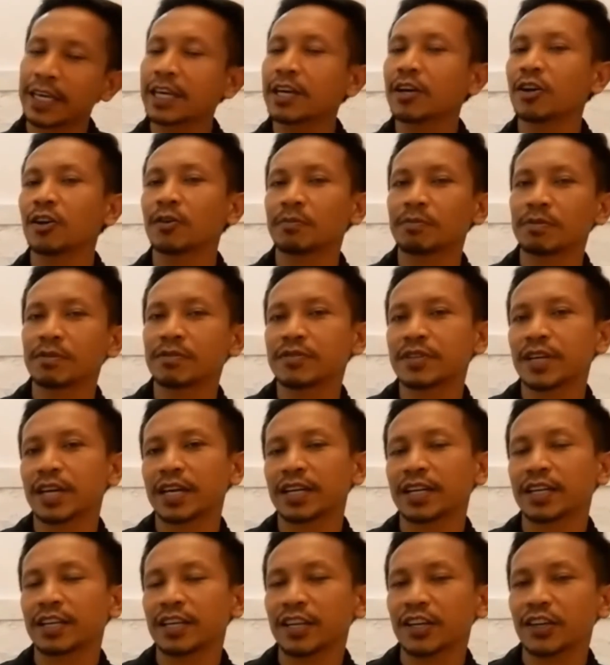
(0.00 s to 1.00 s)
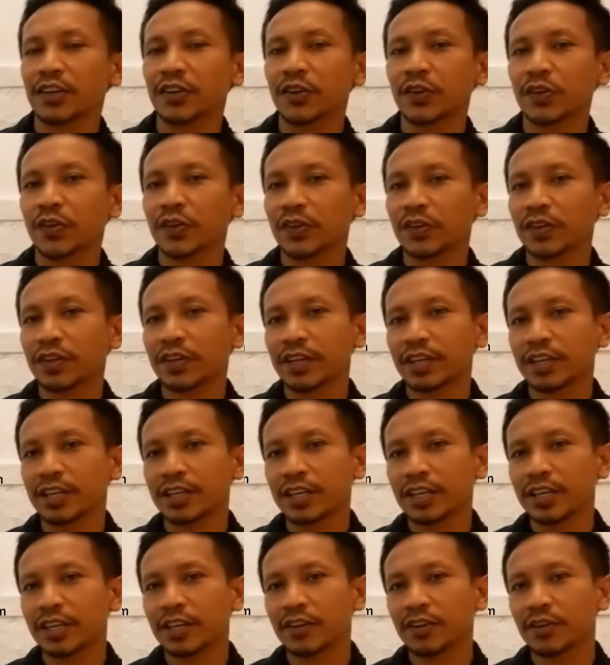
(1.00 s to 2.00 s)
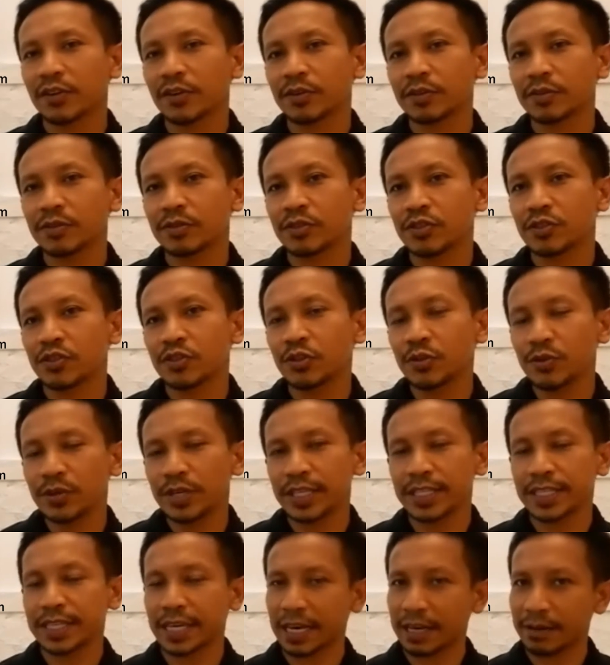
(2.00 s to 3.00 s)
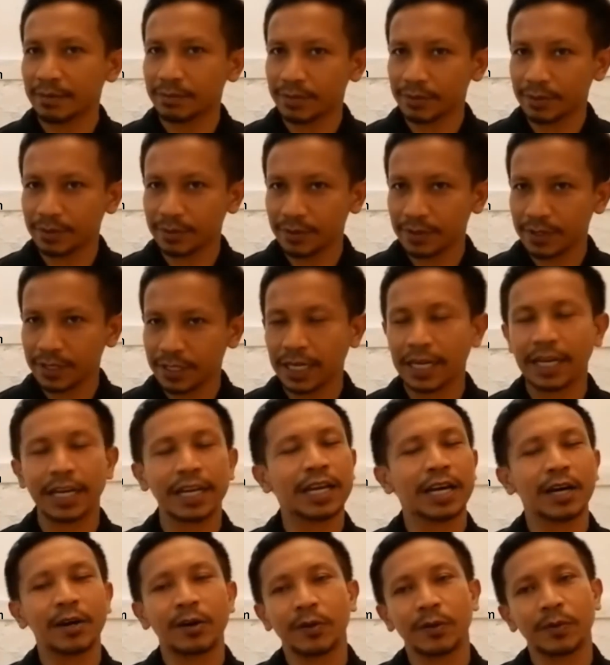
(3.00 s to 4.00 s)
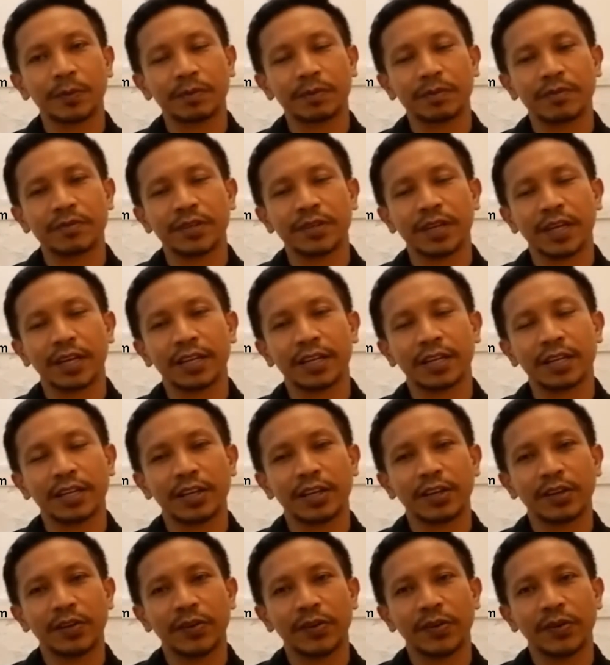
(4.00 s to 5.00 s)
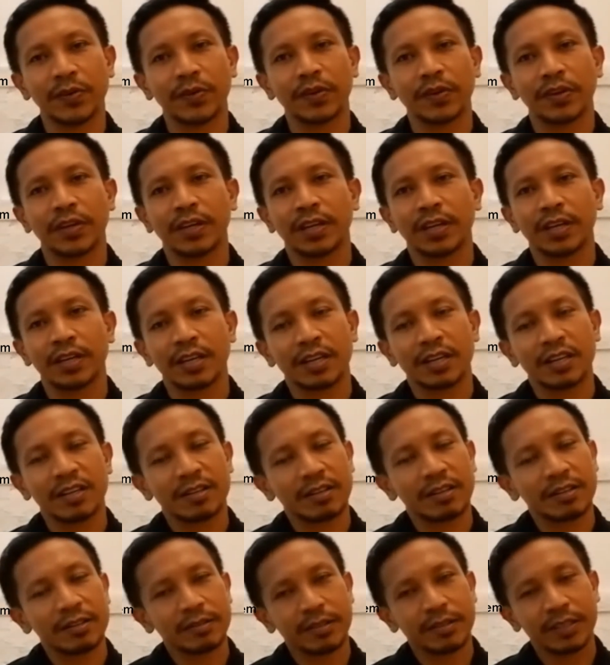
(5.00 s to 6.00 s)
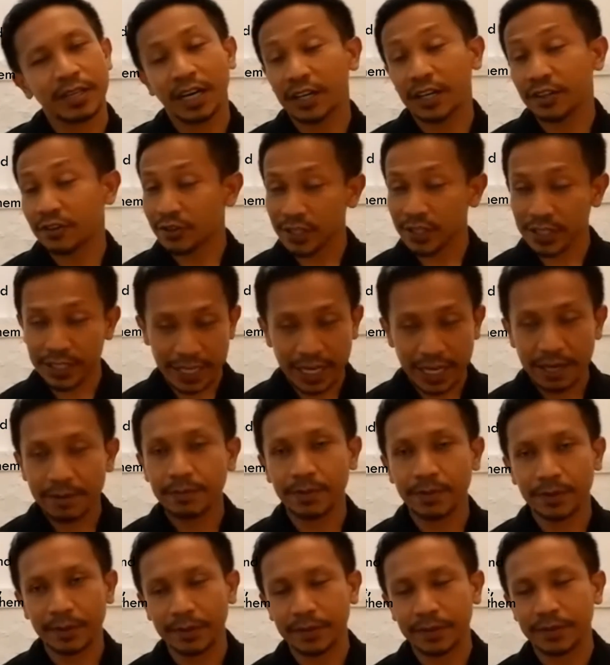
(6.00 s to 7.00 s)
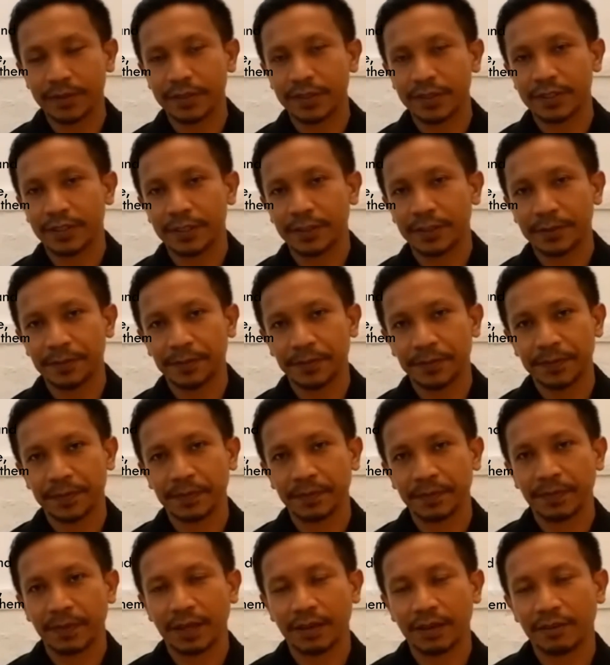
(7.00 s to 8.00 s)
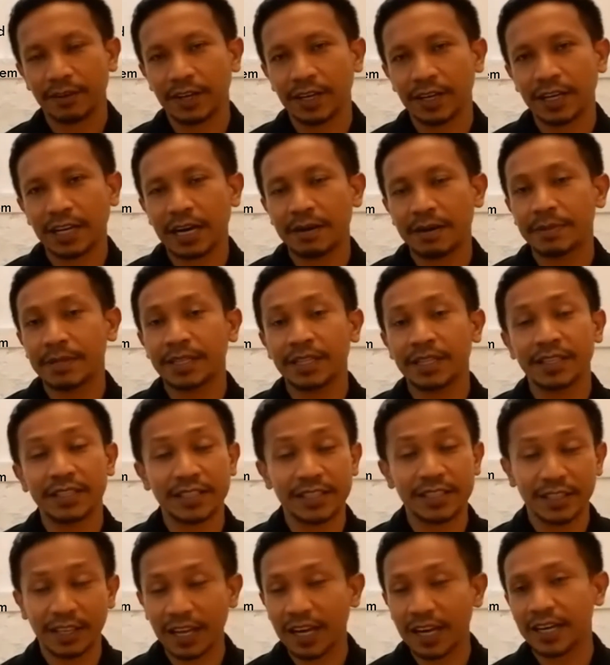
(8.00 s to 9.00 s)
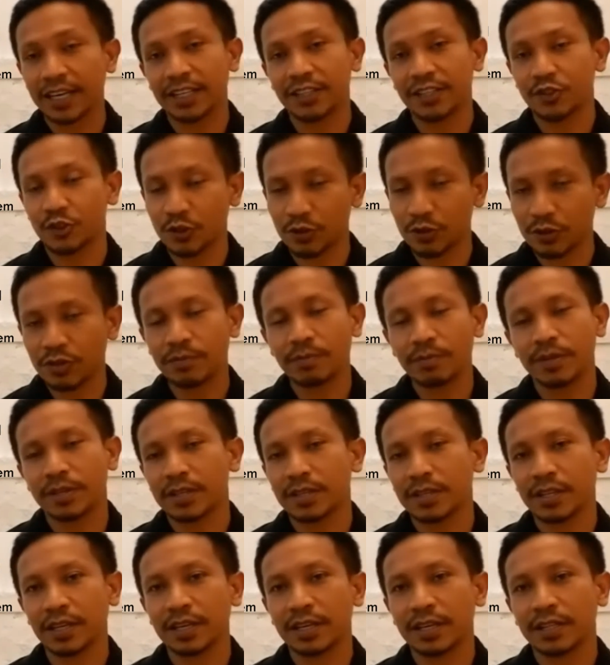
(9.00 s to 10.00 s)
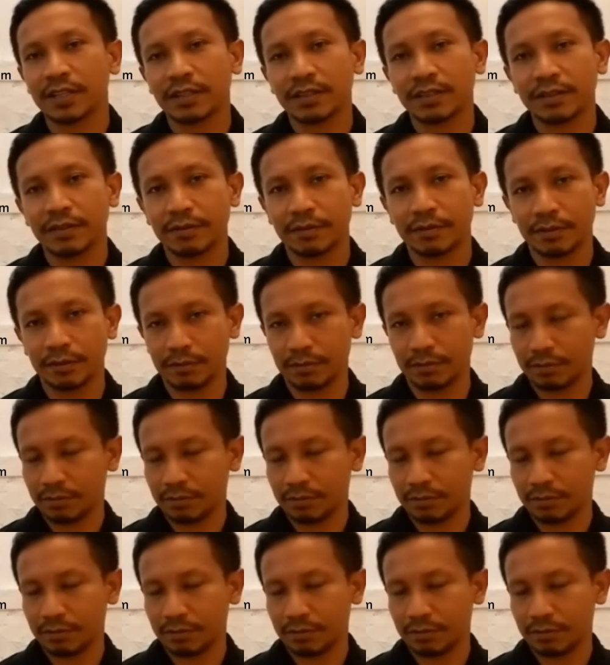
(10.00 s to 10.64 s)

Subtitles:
here I'll present you, two examples, and I'll present you other examples, right? I mean, in the slide too, but then